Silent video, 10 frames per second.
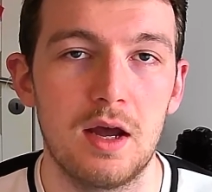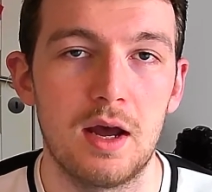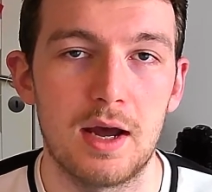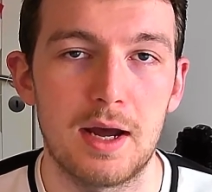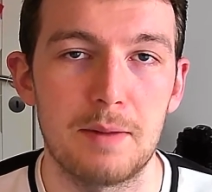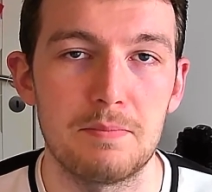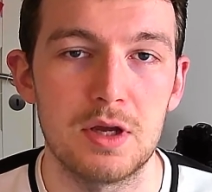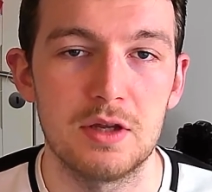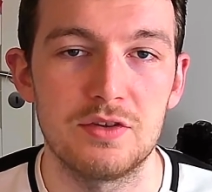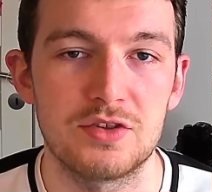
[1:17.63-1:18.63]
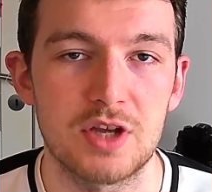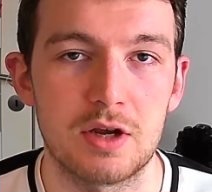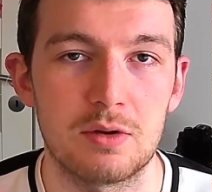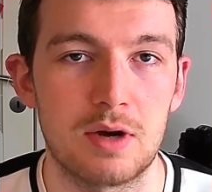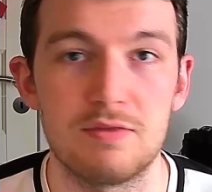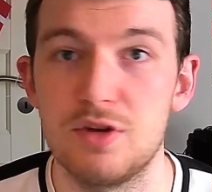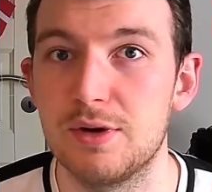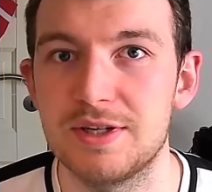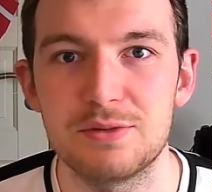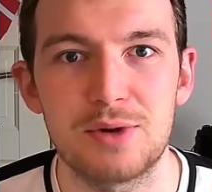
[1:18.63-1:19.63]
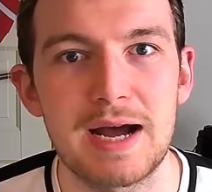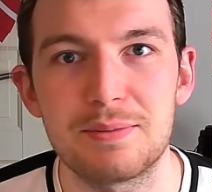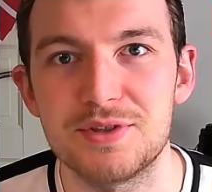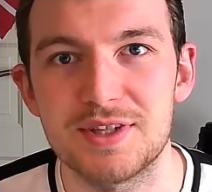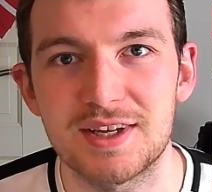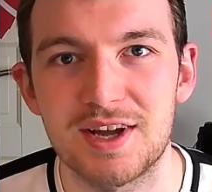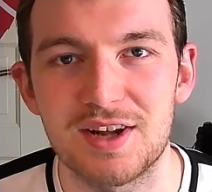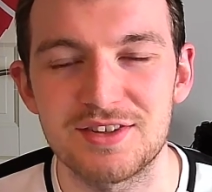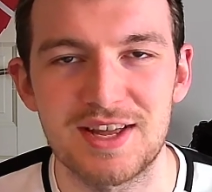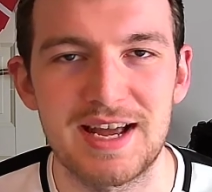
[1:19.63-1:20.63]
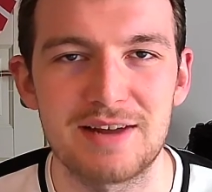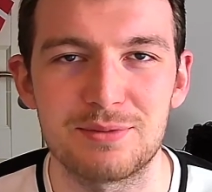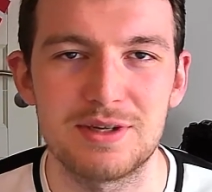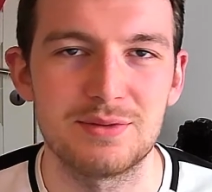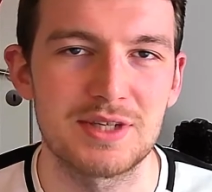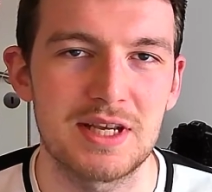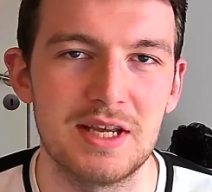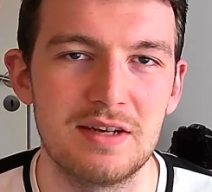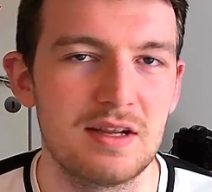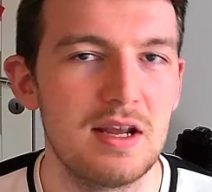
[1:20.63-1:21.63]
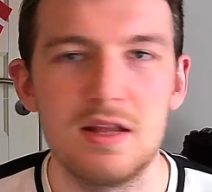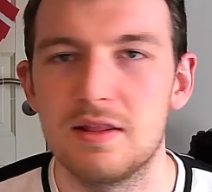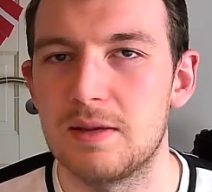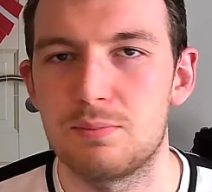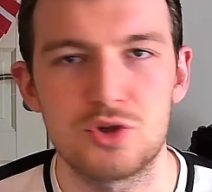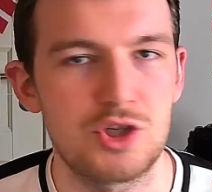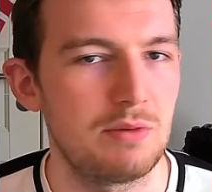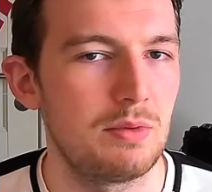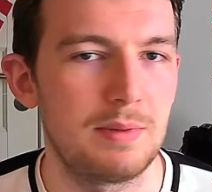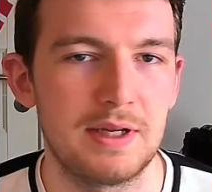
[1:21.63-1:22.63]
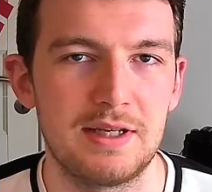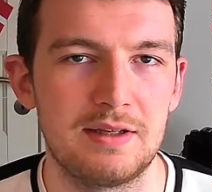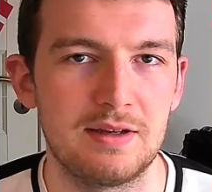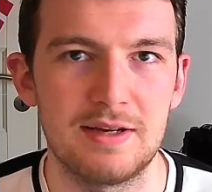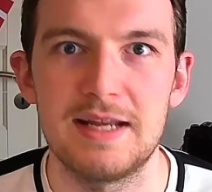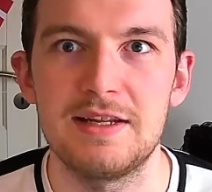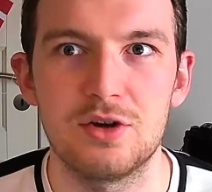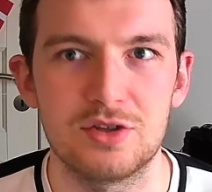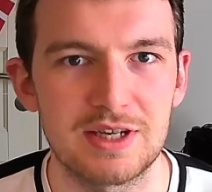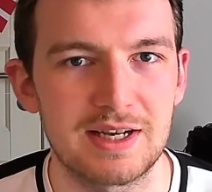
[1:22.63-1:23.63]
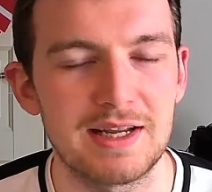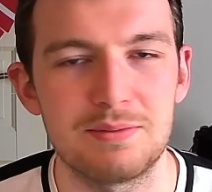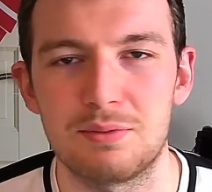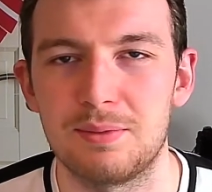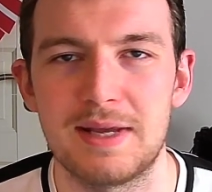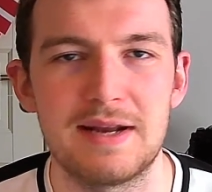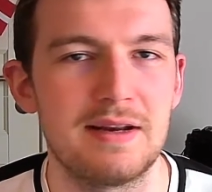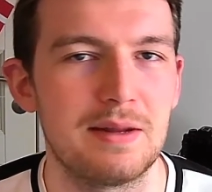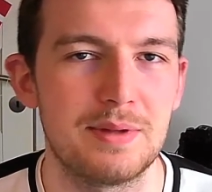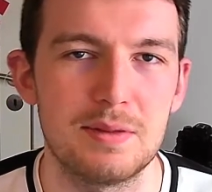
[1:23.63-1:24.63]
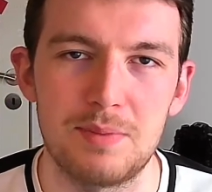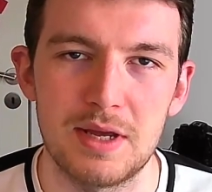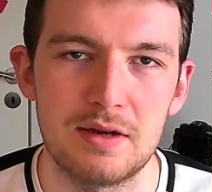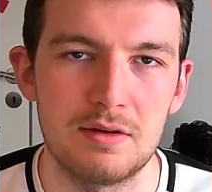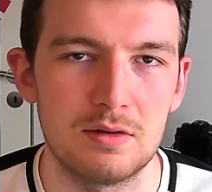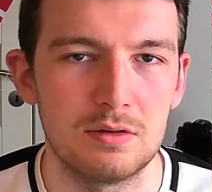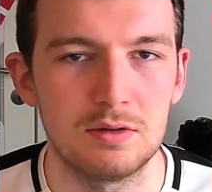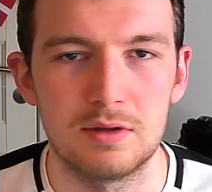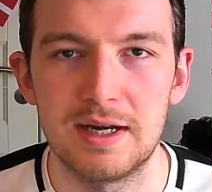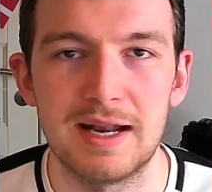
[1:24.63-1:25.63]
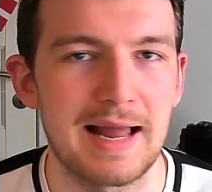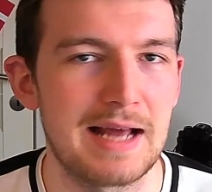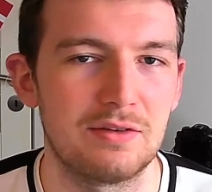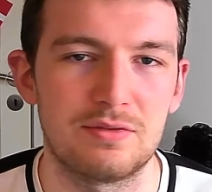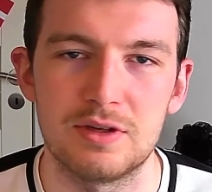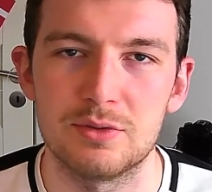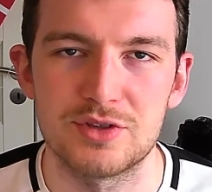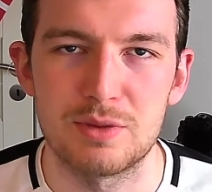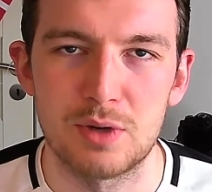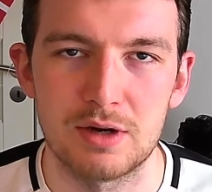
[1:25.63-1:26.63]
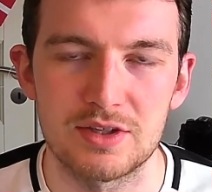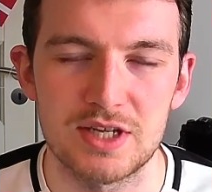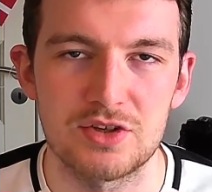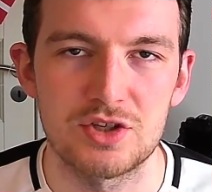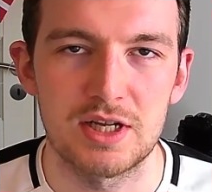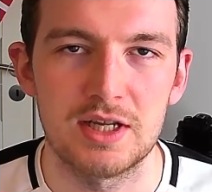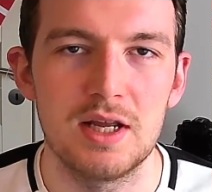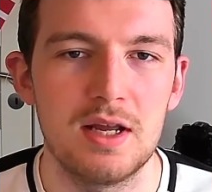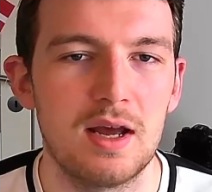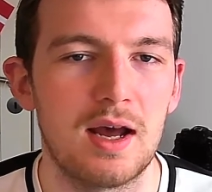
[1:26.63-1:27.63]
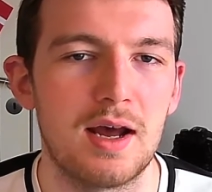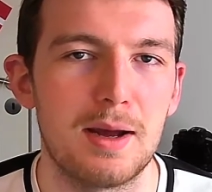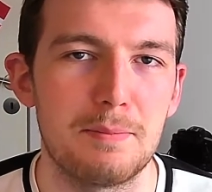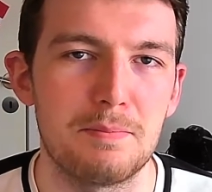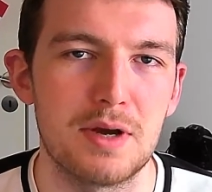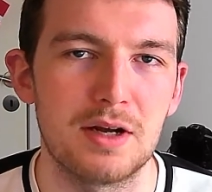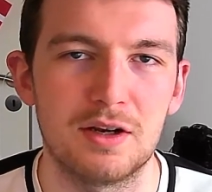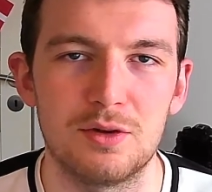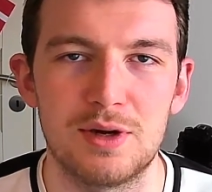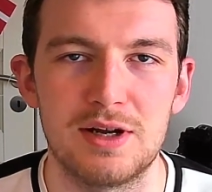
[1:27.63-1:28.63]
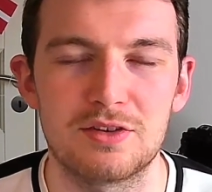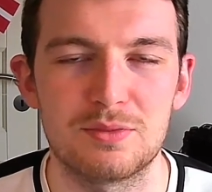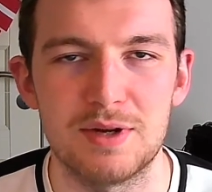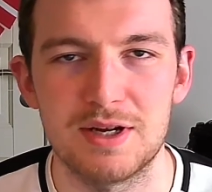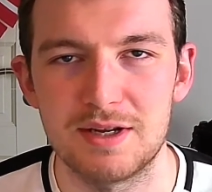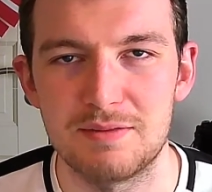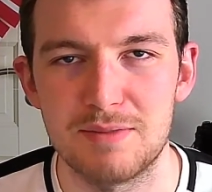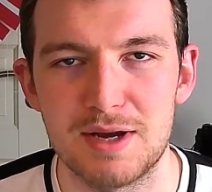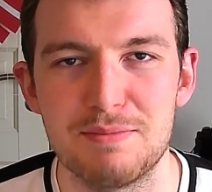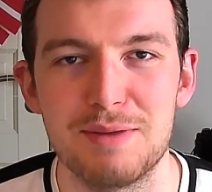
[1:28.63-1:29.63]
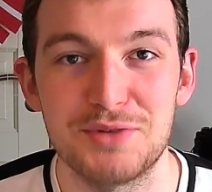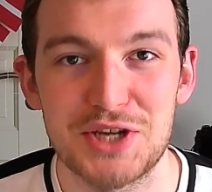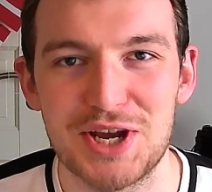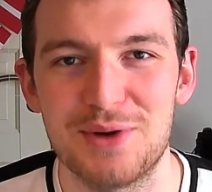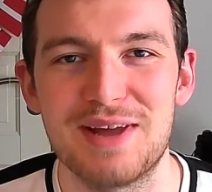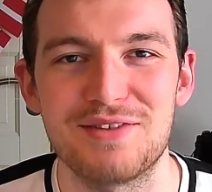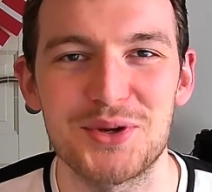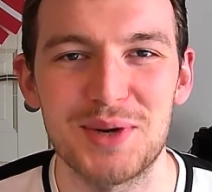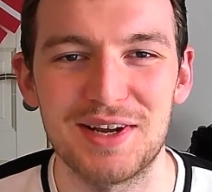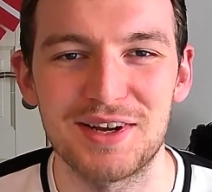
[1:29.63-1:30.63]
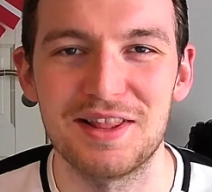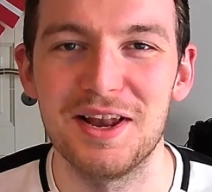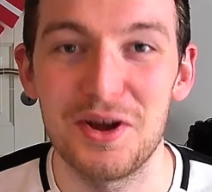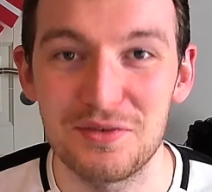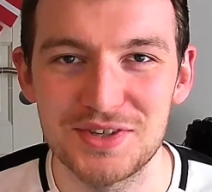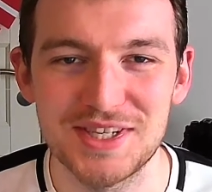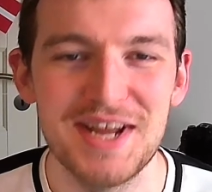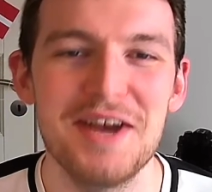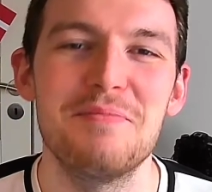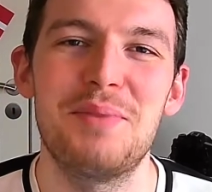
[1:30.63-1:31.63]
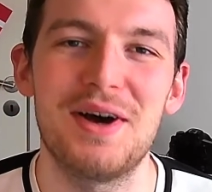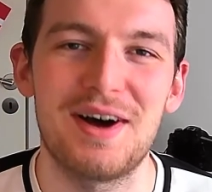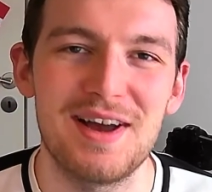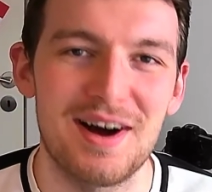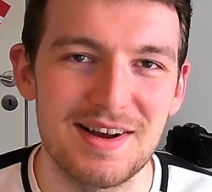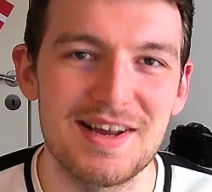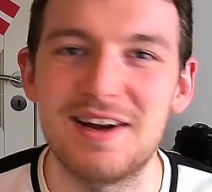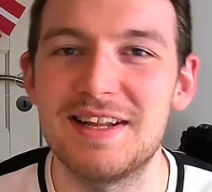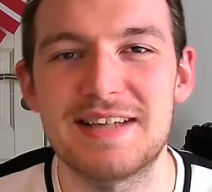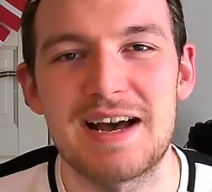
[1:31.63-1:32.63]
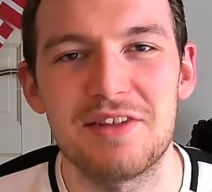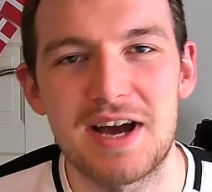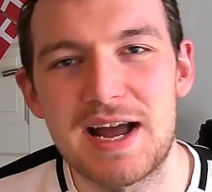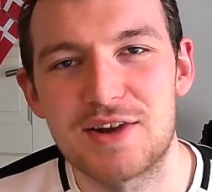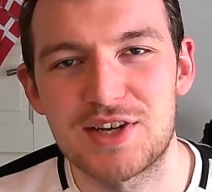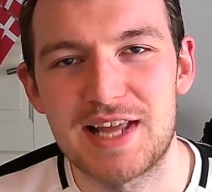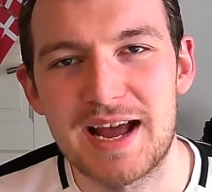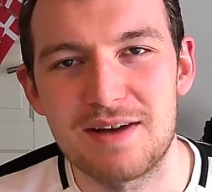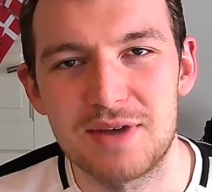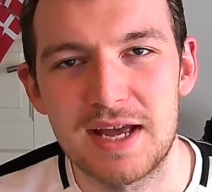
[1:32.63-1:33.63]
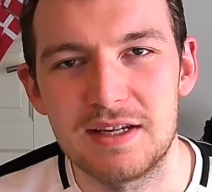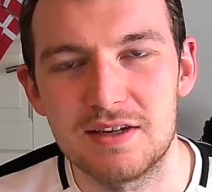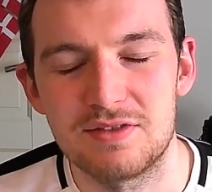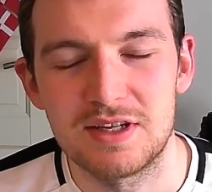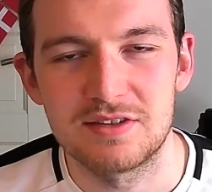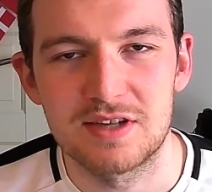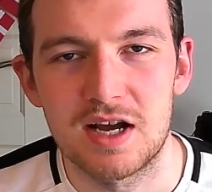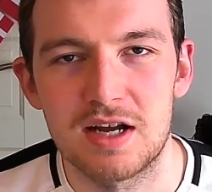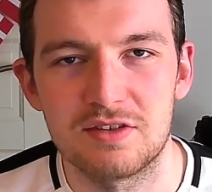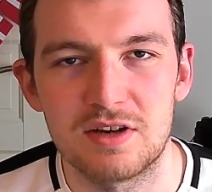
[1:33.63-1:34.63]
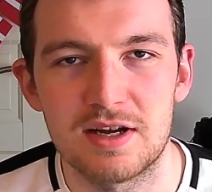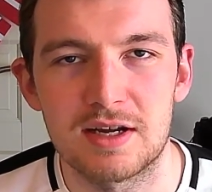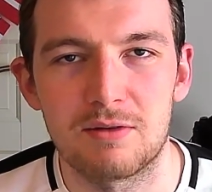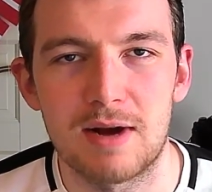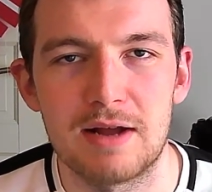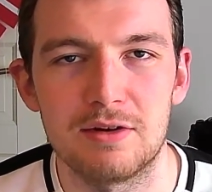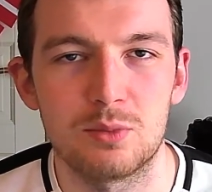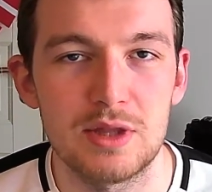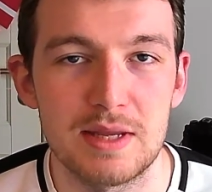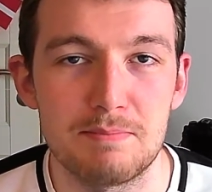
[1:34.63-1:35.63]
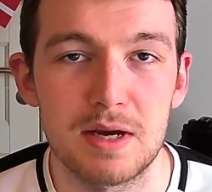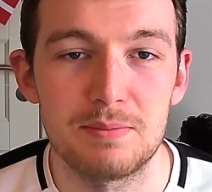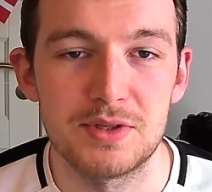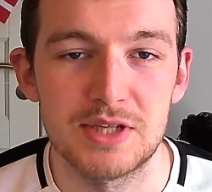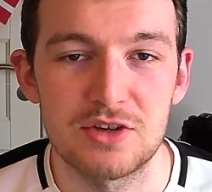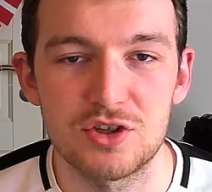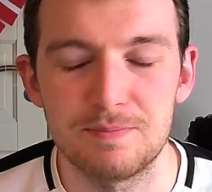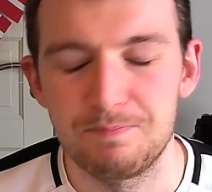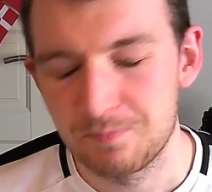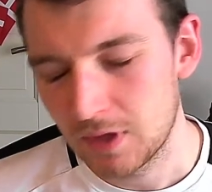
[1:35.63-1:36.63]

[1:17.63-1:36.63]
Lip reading: And so I've no idea what happened to the cards that I had when I was a kid. They presumably and idiotically probably ended up in the bin or in a landfill somewhere essentially. I'm going to ask my mum to go and have a quick look in the loft, but I highly doubt that I actually have any of these cards lying around within my possession.